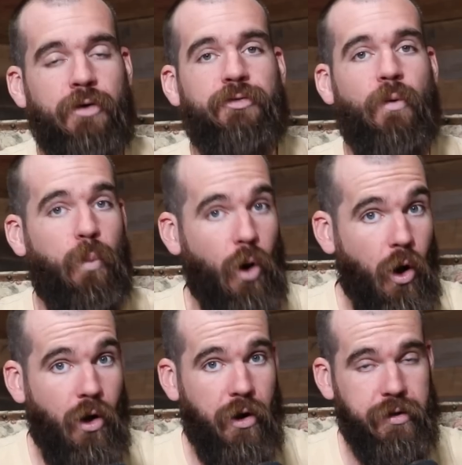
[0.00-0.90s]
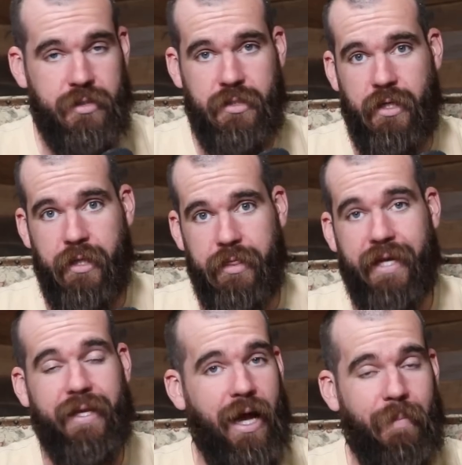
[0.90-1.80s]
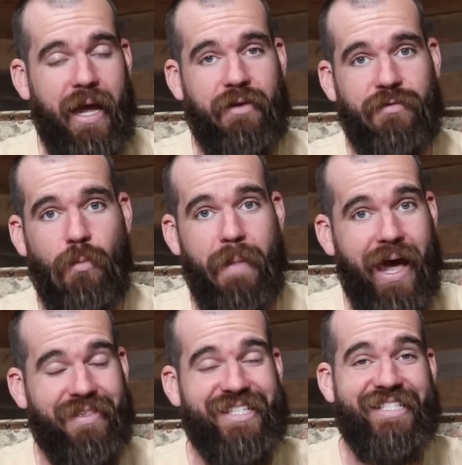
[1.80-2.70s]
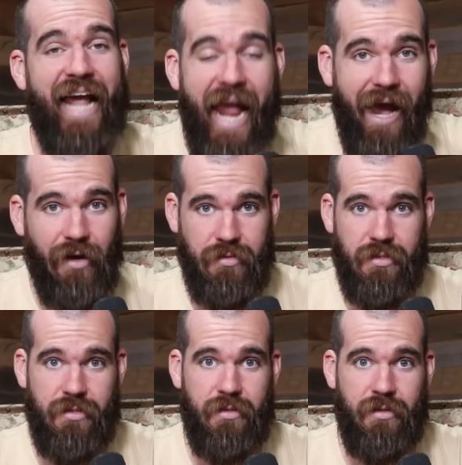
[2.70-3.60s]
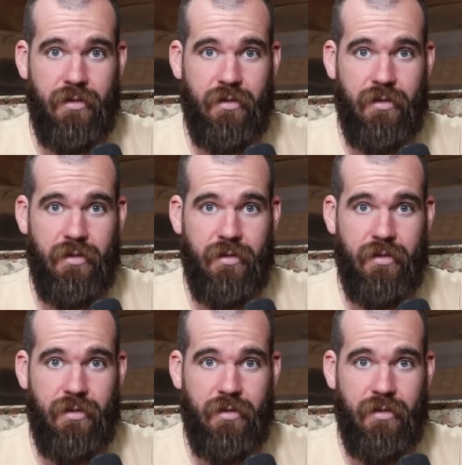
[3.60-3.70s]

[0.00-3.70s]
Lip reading: for words that come out of your mouth, sounds